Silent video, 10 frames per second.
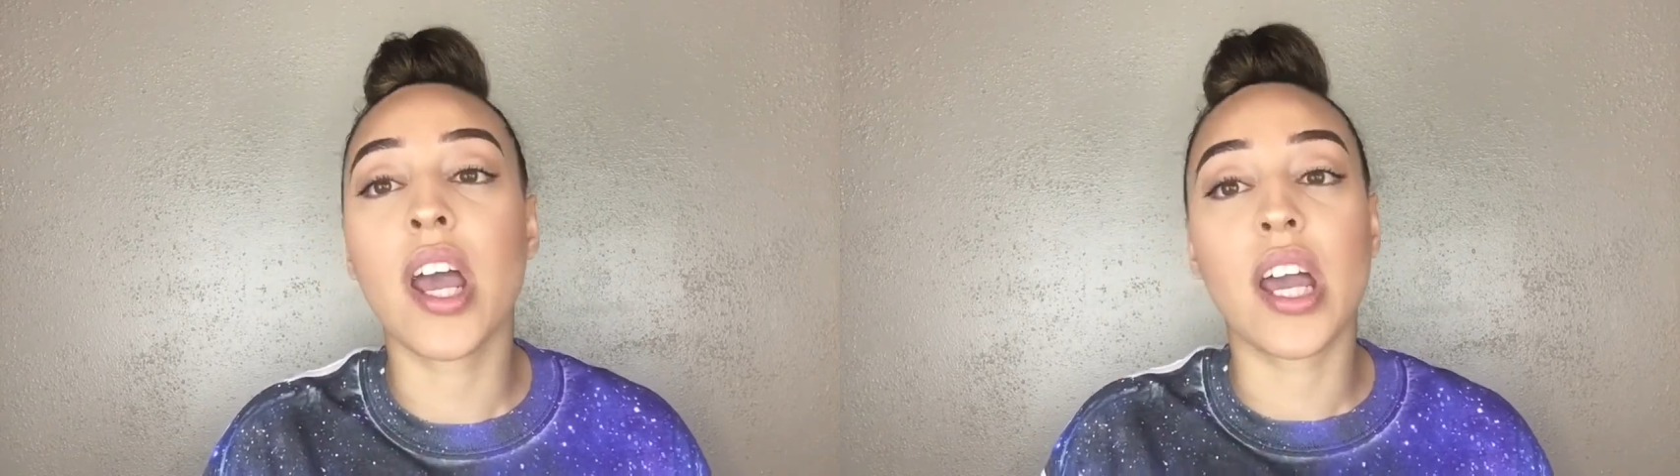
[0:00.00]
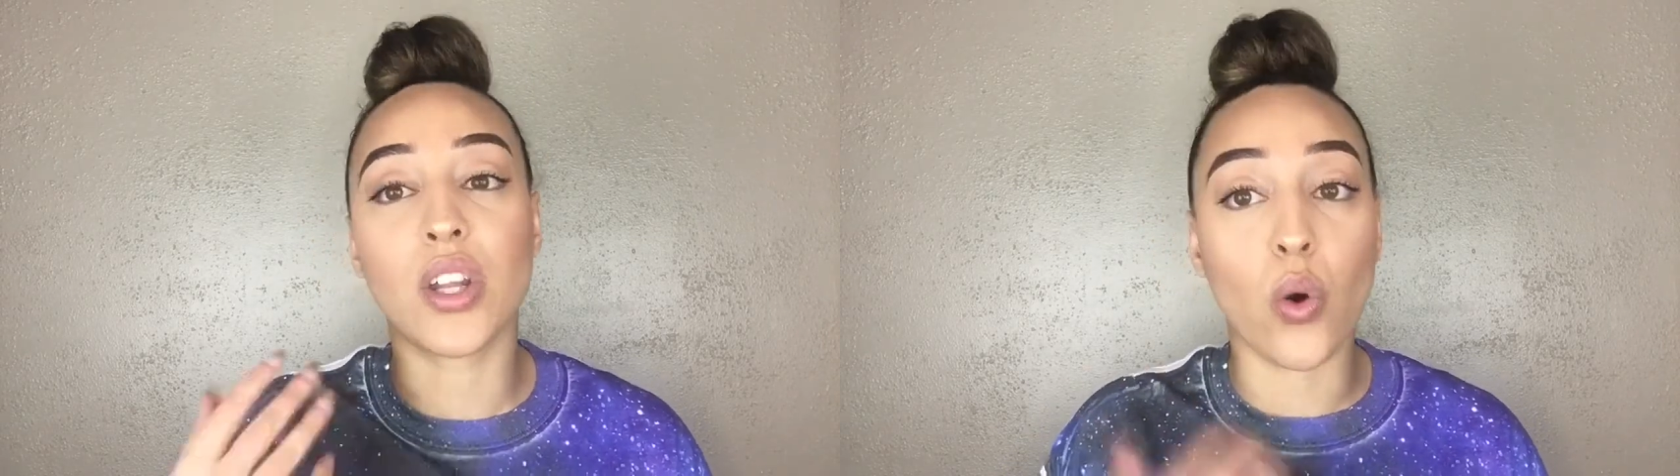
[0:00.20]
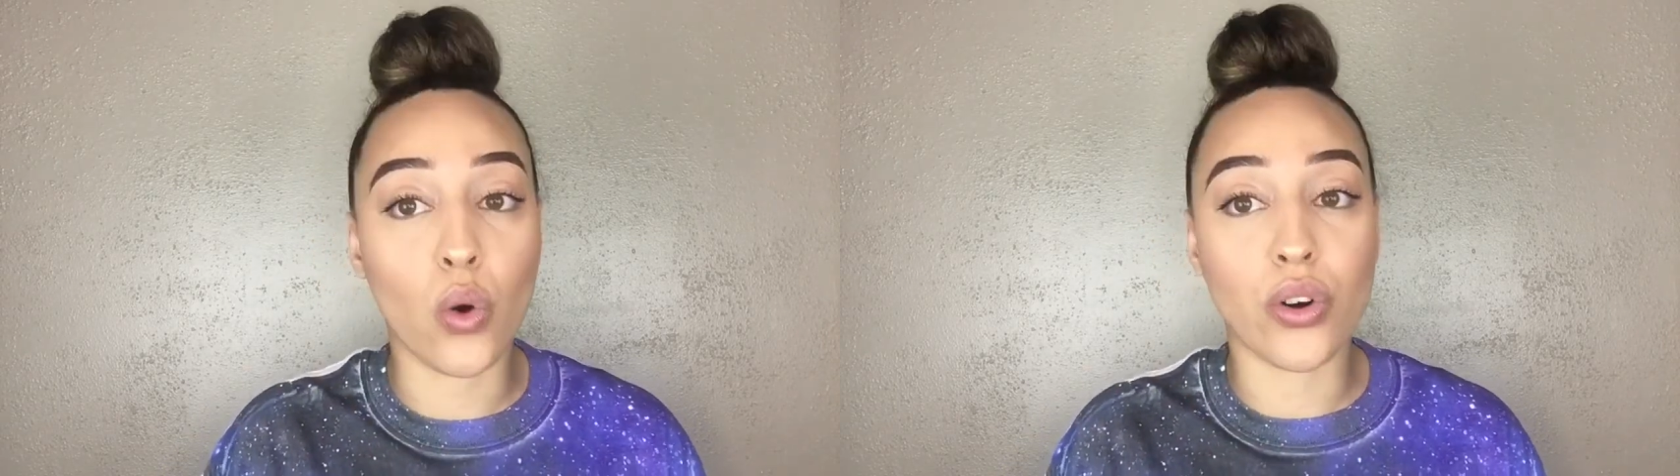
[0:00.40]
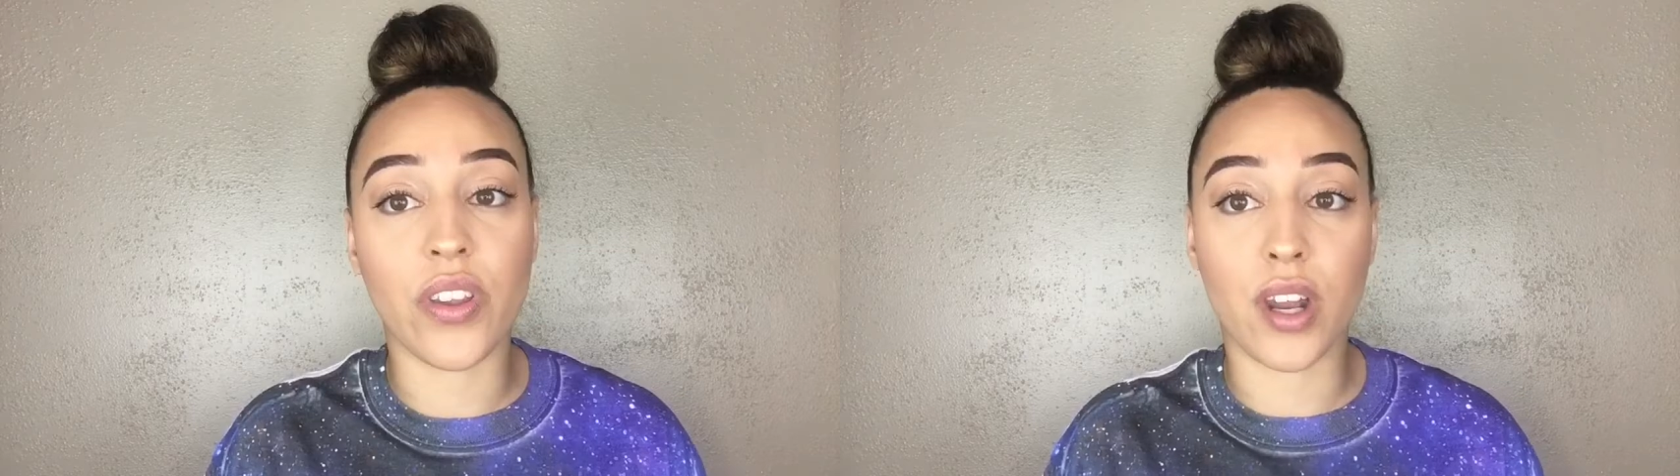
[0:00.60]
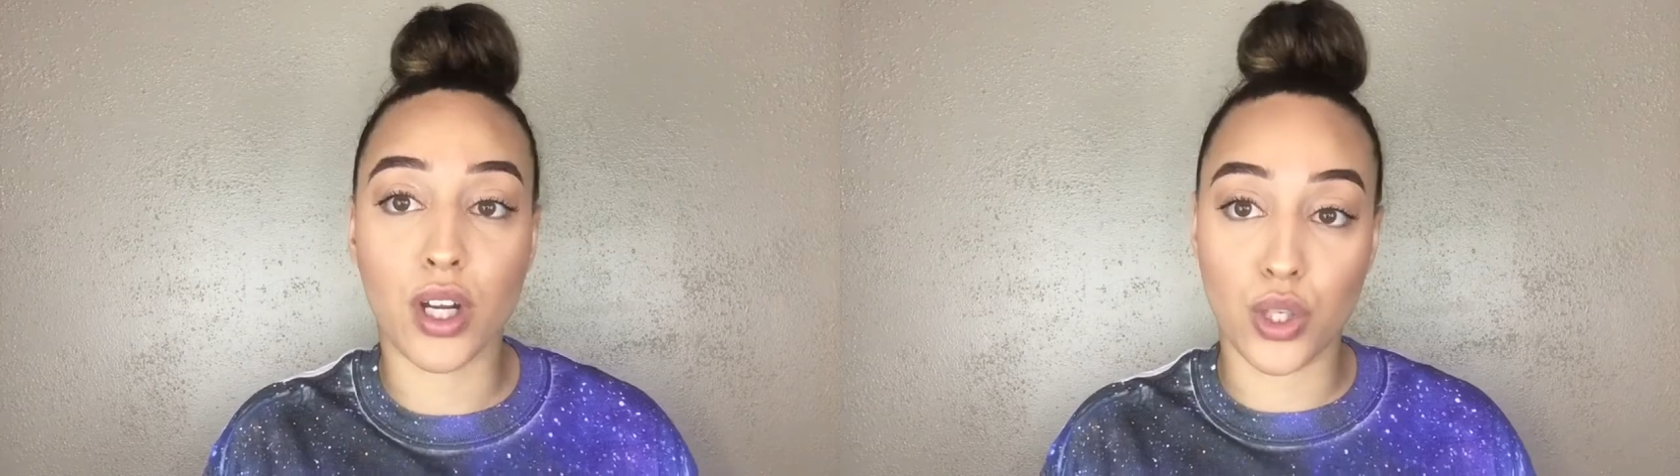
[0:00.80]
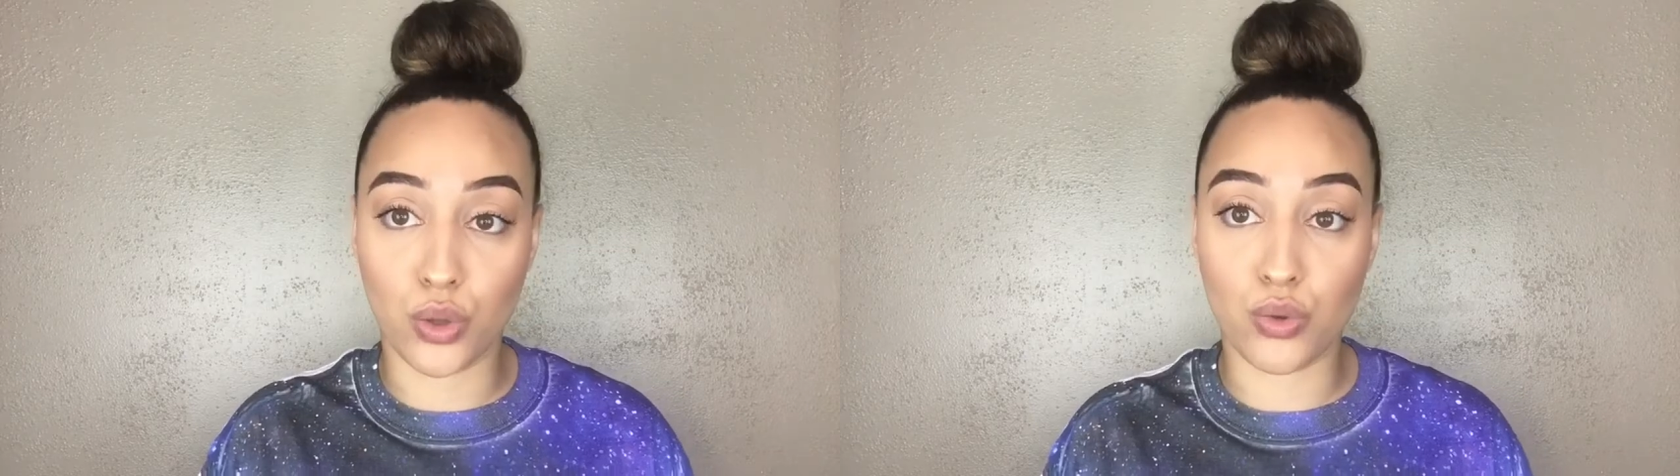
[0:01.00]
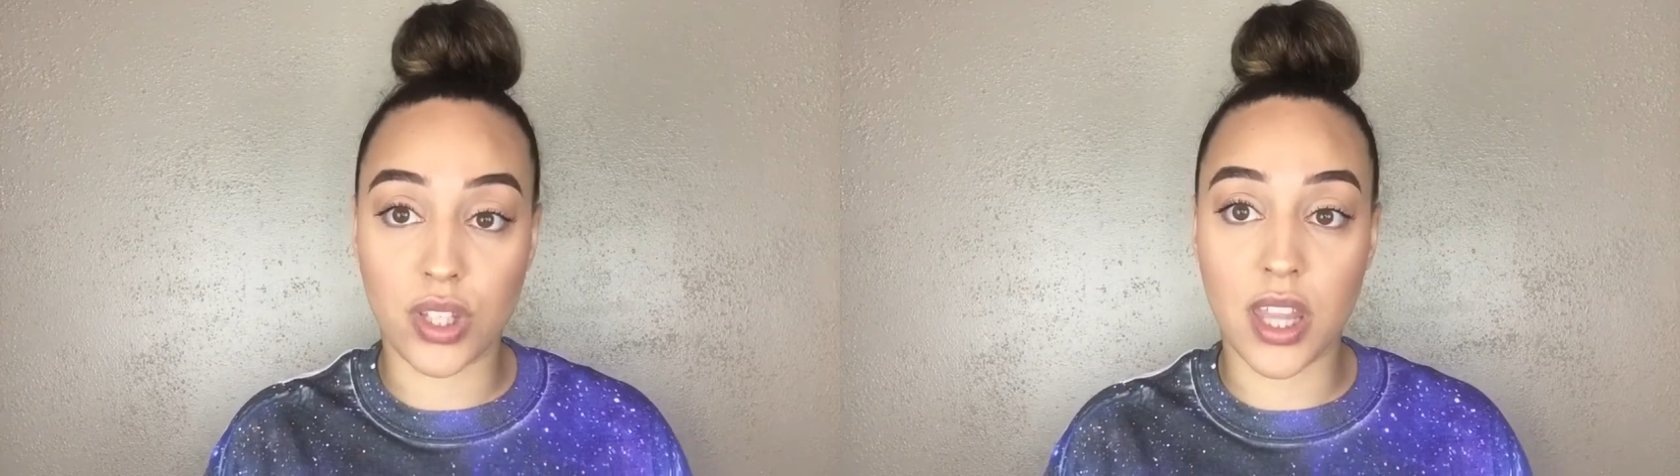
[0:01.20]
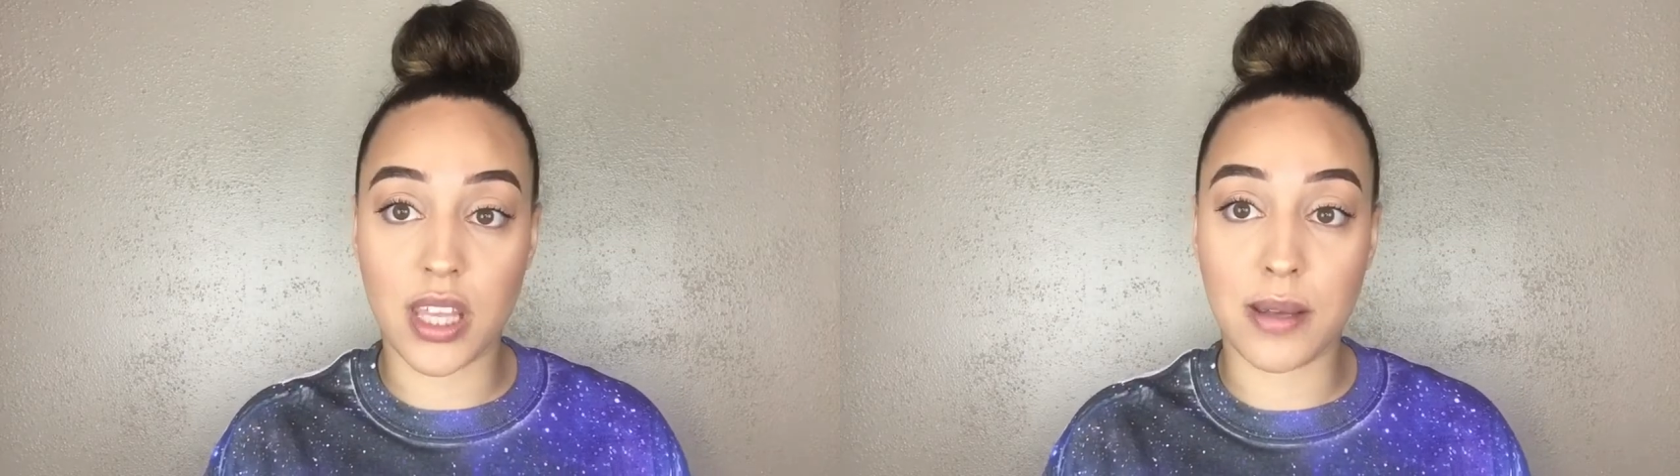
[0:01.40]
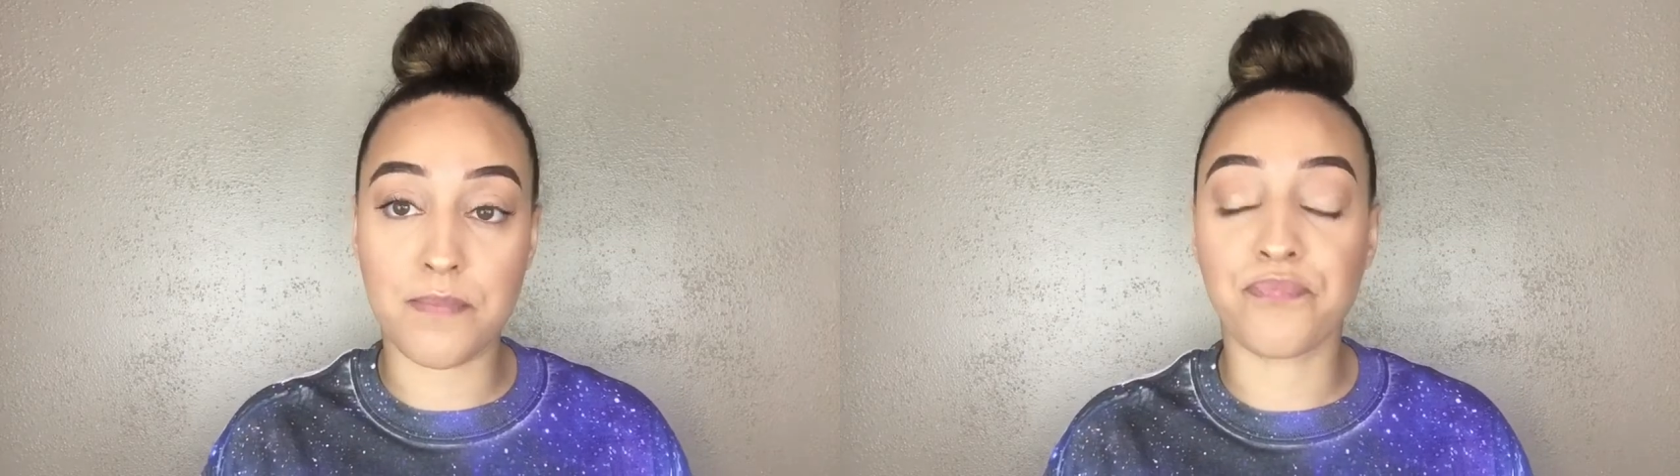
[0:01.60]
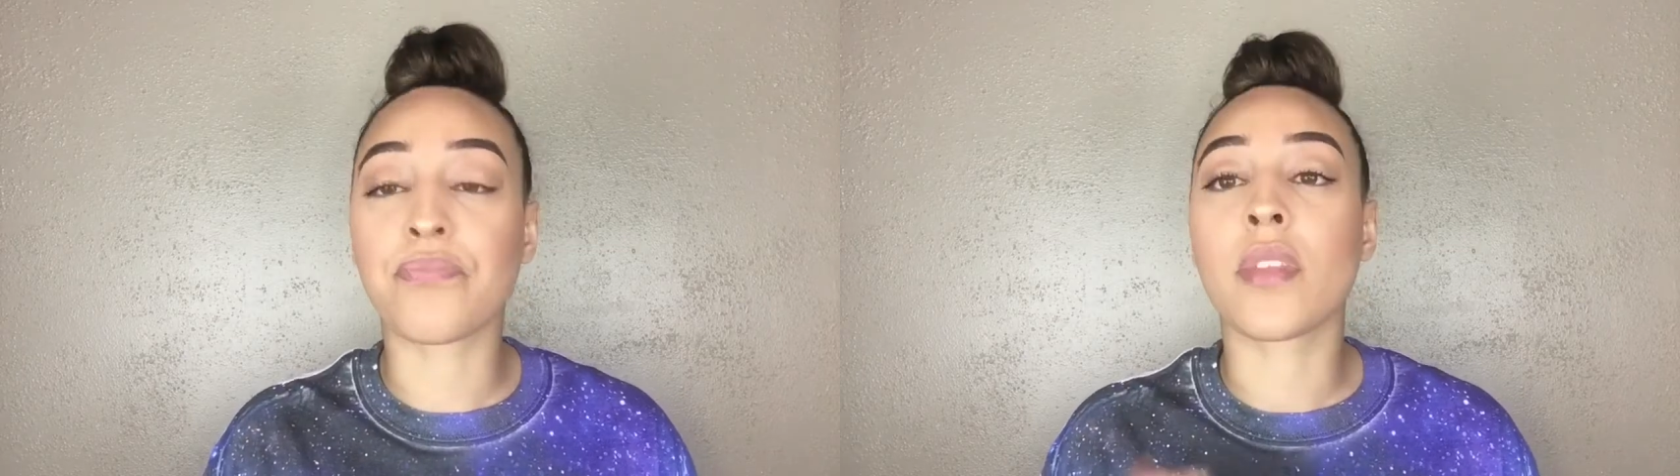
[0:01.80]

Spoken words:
in the order that I used them.